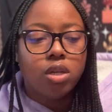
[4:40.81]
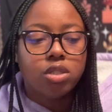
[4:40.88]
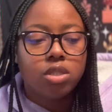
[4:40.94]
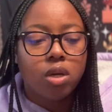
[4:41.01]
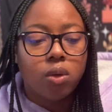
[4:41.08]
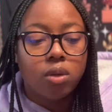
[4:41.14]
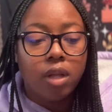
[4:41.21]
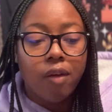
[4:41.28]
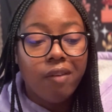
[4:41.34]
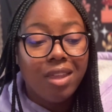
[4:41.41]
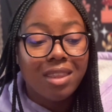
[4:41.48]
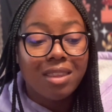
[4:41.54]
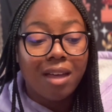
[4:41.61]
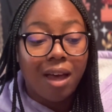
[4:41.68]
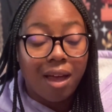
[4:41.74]
So
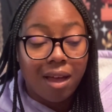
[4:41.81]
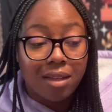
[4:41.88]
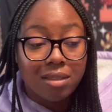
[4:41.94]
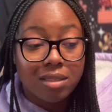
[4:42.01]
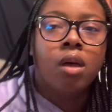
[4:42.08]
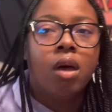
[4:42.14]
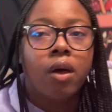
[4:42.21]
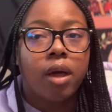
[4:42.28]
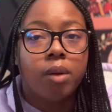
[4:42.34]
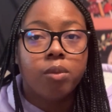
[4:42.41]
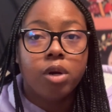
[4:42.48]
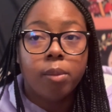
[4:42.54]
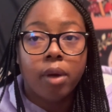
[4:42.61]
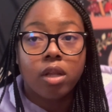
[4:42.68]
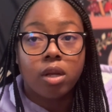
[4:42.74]
loving that. Okay,
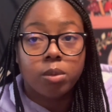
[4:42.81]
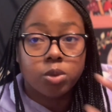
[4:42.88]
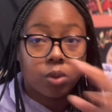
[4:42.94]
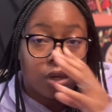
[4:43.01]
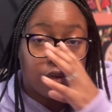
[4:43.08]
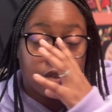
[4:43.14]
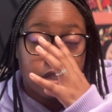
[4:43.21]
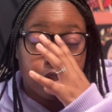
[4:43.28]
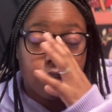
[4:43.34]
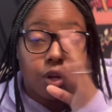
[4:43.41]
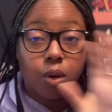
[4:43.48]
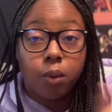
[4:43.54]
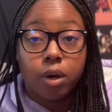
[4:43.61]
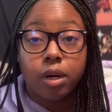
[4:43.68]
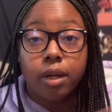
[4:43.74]
one of my alarms went off because I have to go
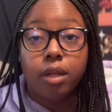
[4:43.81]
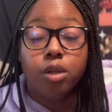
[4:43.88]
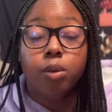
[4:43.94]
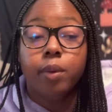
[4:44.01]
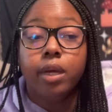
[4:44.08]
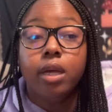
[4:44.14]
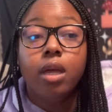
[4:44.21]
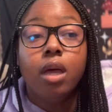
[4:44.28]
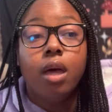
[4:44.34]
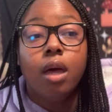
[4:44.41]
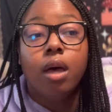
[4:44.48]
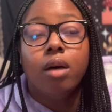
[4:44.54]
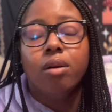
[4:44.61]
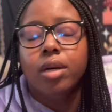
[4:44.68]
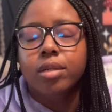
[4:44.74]
to work in a little bit.
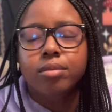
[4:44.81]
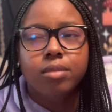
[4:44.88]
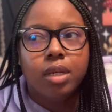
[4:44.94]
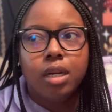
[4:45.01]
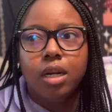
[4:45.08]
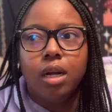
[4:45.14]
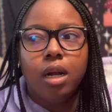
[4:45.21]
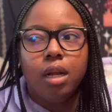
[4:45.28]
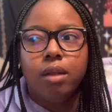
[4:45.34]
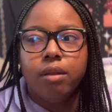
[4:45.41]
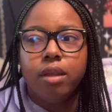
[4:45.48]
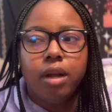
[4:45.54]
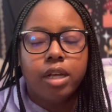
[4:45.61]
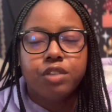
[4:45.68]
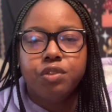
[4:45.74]
well, in
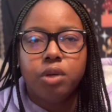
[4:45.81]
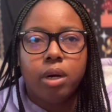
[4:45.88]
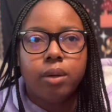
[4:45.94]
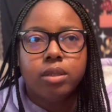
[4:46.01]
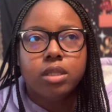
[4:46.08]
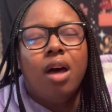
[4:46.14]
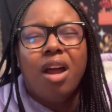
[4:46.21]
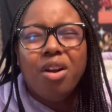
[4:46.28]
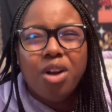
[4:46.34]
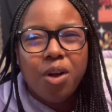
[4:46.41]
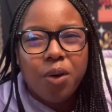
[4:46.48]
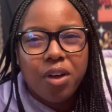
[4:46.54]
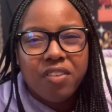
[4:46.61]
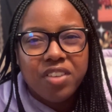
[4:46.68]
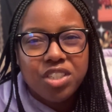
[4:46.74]
the next few hours. I don't know
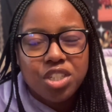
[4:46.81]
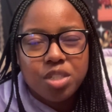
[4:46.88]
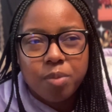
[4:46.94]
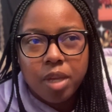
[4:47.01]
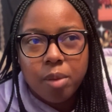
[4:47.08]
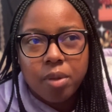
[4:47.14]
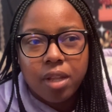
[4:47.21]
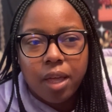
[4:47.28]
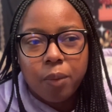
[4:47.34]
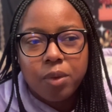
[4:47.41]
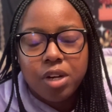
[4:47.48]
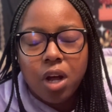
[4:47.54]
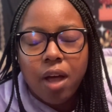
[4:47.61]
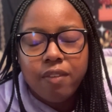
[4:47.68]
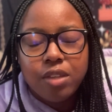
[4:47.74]
if it's just me, but like when
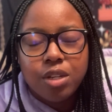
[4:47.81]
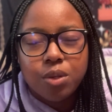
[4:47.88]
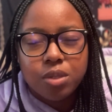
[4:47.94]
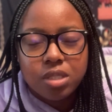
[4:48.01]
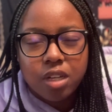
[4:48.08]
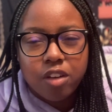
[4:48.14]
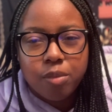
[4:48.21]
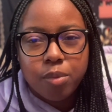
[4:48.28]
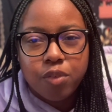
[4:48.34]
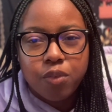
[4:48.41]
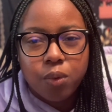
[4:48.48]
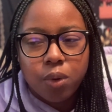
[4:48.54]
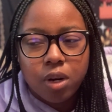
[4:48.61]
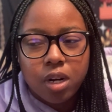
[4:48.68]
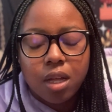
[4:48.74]
y'all have to do stuff
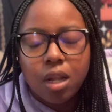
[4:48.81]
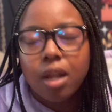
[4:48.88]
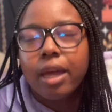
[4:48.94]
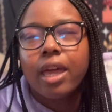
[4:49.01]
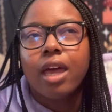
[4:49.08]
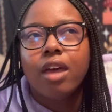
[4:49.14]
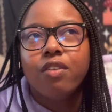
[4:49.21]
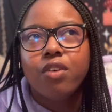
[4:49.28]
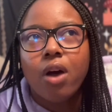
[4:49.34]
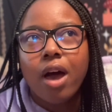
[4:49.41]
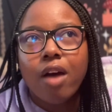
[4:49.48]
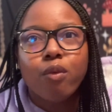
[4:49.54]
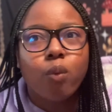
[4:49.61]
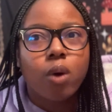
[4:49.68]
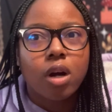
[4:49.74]
before, like if y'all
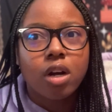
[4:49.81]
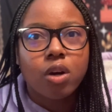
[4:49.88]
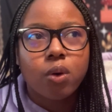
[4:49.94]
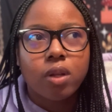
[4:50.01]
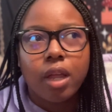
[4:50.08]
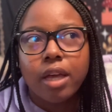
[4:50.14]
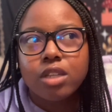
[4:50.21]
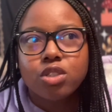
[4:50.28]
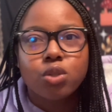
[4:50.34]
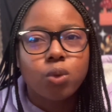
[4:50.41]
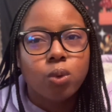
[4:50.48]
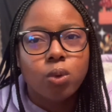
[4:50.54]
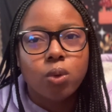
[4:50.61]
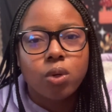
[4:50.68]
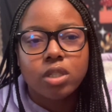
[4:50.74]
have work or like
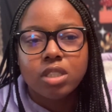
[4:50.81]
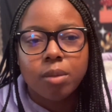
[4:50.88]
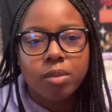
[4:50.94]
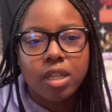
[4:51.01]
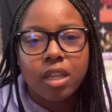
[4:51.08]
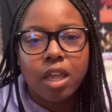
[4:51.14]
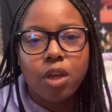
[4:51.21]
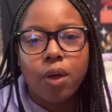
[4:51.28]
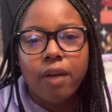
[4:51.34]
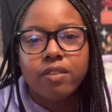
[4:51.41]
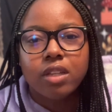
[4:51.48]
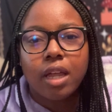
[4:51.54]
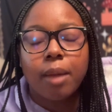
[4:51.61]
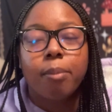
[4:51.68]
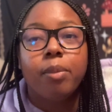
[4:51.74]
school or something that you have
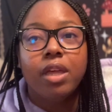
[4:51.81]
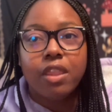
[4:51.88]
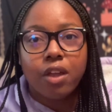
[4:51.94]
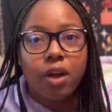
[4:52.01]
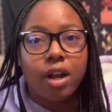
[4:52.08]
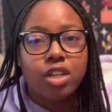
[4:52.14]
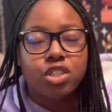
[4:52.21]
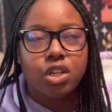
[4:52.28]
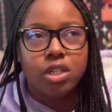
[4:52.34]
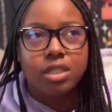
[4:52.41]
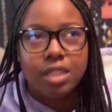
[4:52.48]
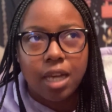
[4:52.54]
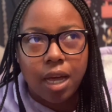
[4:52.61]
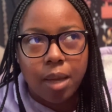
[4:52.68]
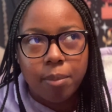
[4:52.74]
to like be there at a certain
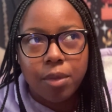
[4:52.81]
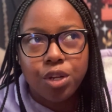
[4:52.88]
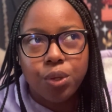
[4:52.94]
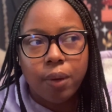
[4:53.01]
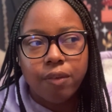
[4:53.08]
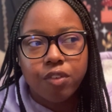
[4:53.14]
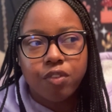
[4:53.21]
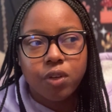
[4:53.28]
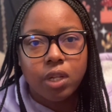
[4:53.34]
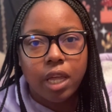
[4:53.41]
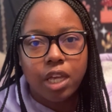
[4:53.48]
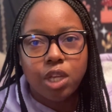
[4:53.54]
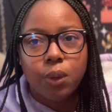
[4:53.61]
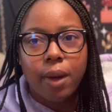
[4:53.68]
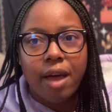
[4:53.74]
time, do you ever feel
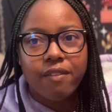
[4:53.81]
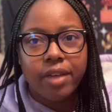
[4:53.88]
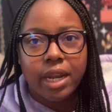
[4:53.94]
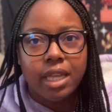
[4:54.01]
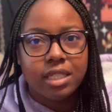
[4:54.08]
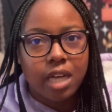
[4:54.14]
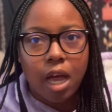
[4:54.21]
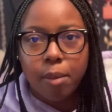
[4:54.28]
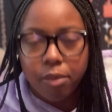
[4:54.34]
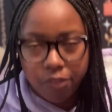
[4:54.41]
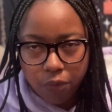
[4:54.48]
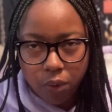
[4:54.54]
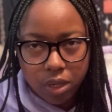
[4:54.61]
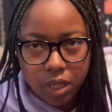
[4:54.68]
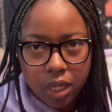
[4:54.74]
like you don't have any time
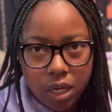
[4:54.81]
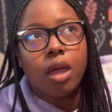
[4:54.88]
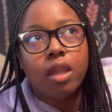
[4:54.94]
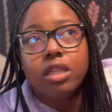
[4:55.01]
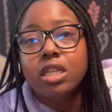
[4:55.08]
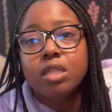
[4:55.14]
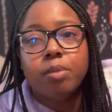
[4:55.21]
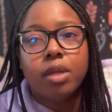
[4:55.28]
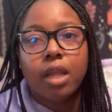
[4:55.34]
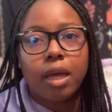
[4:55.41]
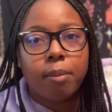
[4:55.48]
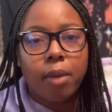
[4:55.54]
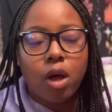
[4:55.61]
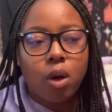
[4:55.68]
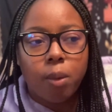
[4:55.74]
before then? This has been like
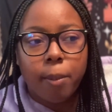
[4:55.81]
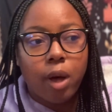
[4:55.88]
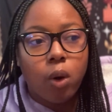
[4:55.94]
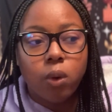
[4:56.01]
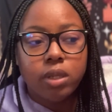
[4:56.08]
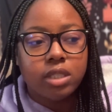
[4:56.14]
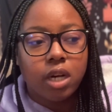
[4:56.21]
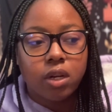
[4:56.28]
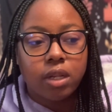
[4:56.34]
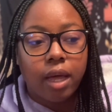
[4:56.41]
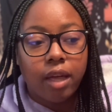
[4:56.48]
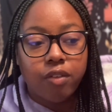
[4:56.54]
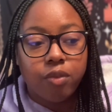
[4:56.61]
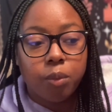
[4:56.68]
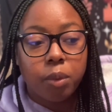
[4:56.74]
my, my whole entire
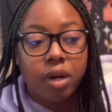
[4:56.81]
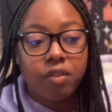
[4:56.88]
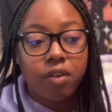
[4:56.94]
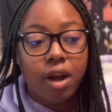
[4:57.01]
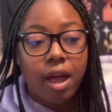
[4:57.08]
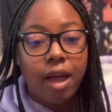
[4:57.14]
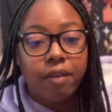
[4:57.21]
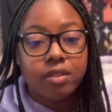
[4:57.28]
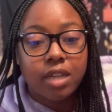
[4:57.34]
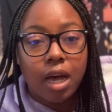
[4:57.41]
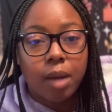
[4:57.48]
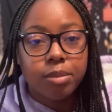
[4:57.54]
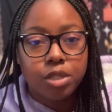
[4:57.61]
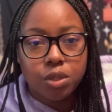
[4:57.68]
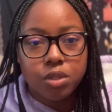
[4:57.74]
life. Whenever I have
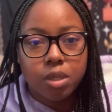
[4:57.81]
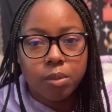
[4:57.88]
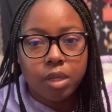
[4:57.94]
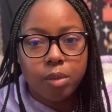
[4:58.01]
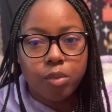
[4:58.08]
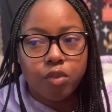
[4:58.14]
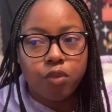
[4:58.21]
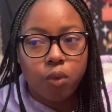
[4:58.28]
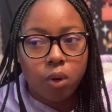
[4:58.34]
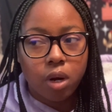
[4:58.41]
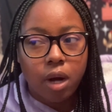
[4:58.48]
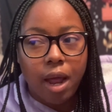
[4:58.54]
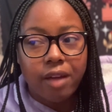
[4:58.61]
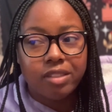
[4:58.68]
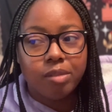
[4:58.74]
time to do something before
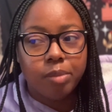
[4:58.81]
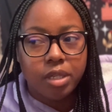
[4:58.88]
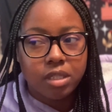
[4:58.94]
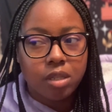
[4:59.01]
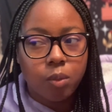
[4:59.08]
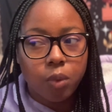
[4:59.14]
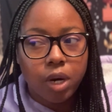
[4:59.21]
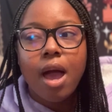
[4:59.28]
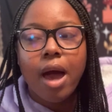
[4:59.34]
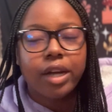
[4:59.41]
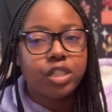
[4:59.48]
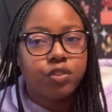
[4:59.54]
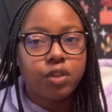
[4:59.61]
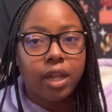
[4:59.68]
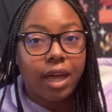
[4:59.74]
I have to be somewhere, I
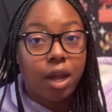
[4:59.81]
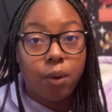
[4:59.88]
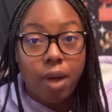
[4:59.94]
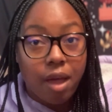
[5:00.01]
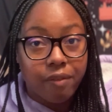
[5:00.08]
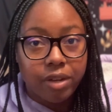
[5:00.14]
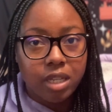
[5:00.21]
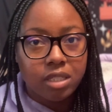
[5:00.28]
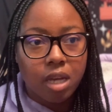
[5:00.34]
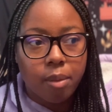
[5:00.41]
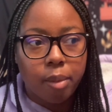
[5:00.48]
just feel like I don't have any time.